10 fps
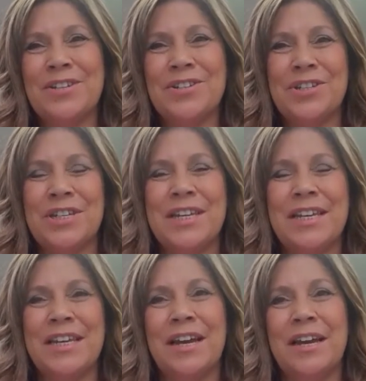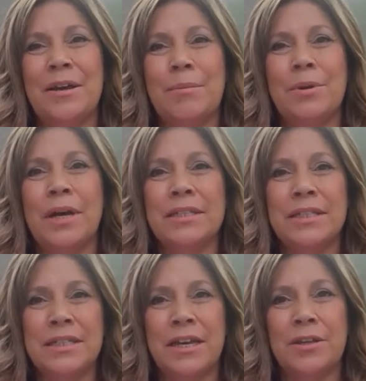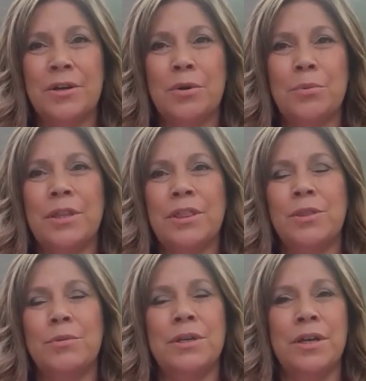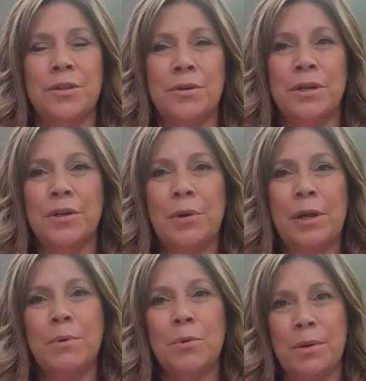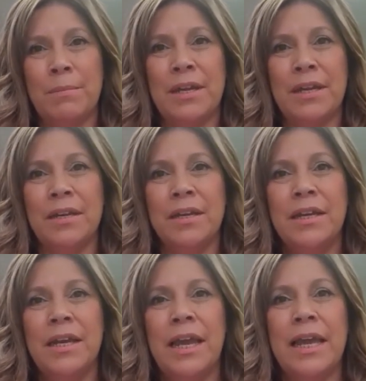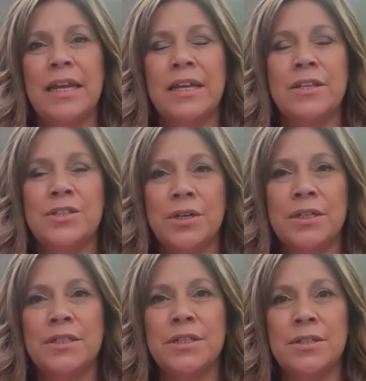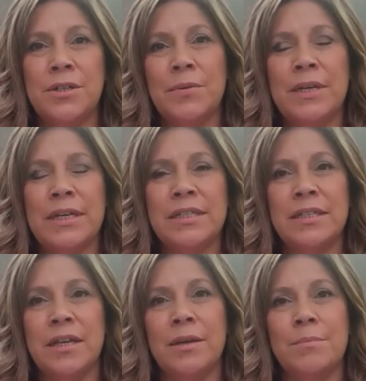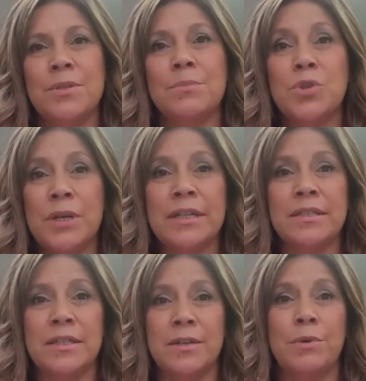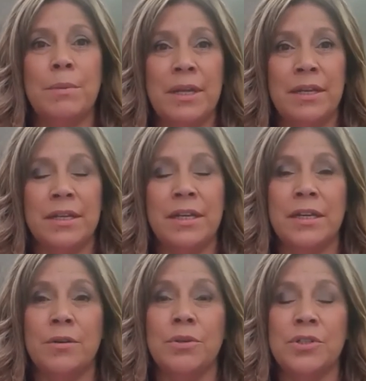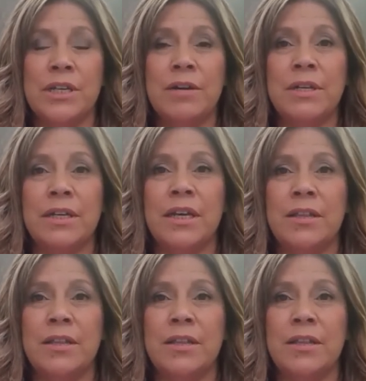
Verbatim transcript: She um, got together with three other incredible women and had started to notice um, some trends in women in Orange County.